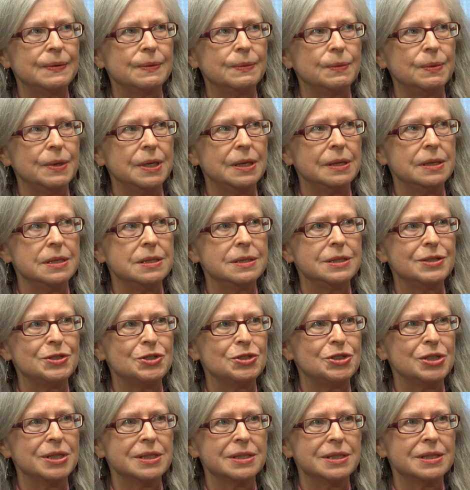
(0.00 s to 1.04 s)
was
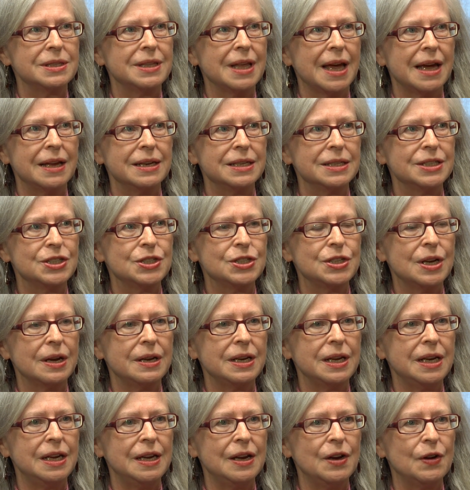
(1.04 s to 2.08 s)
just that
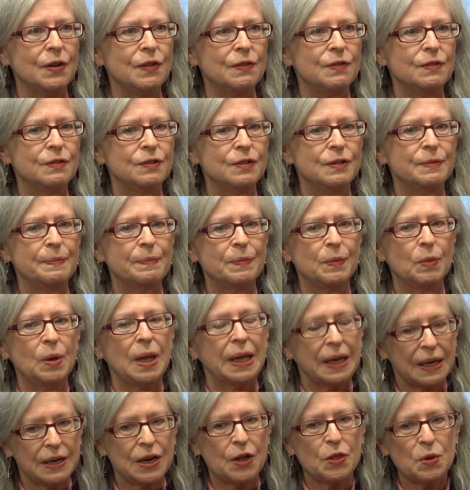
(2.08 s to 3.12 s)
study of
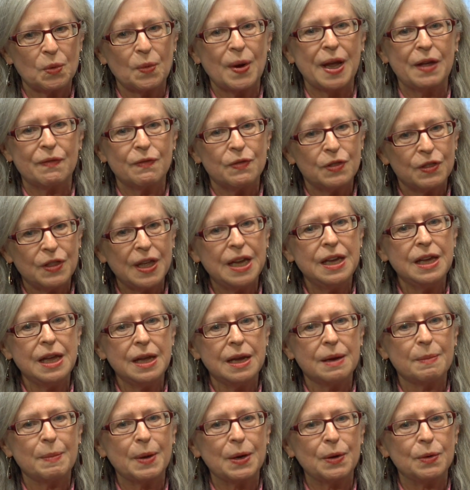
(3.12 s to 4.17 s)
like another way of
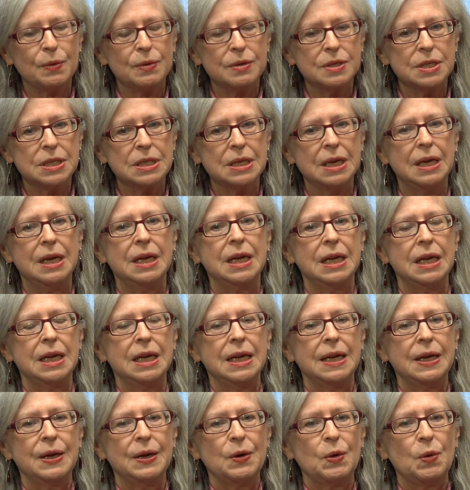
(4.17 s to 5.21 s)
thinking about
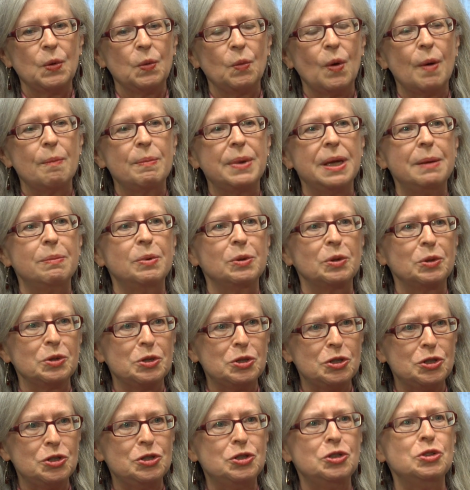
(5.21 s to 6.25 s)
what people
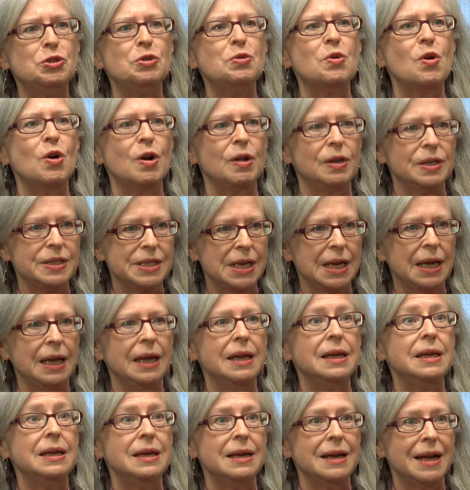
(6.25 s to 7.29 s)
do all
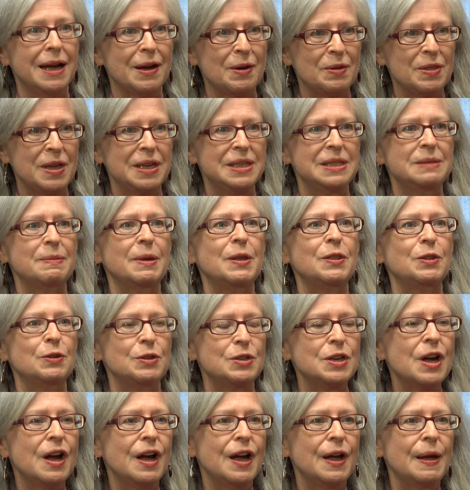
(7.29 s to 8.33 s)
day, how they spend their
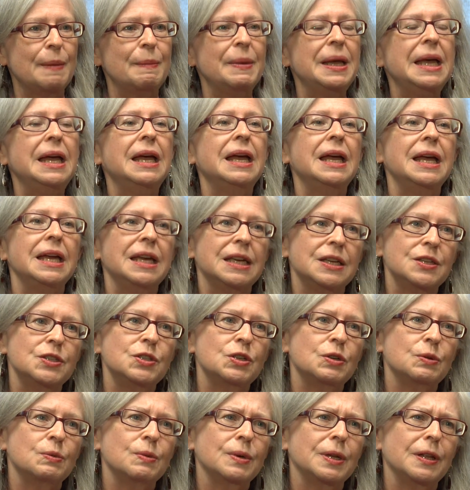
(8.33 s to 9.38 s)
time, is
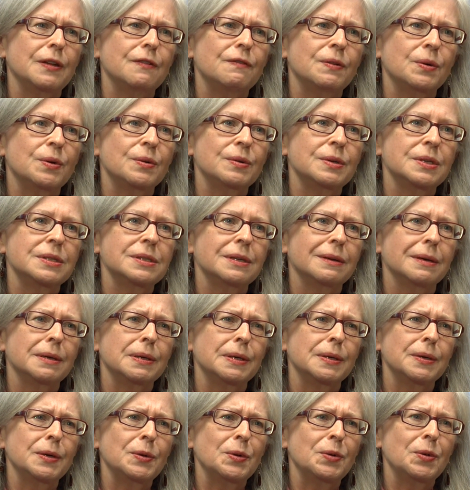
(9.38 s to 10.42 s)
to really focus
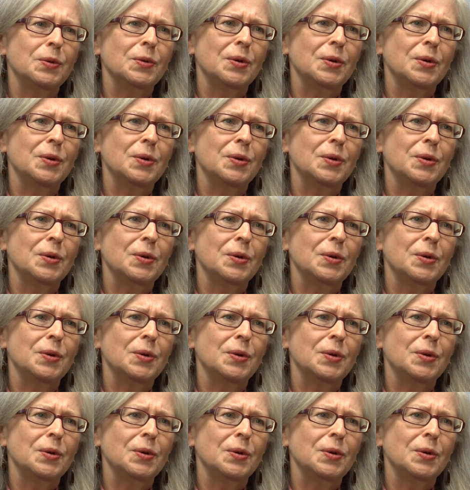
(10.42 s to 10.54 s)
on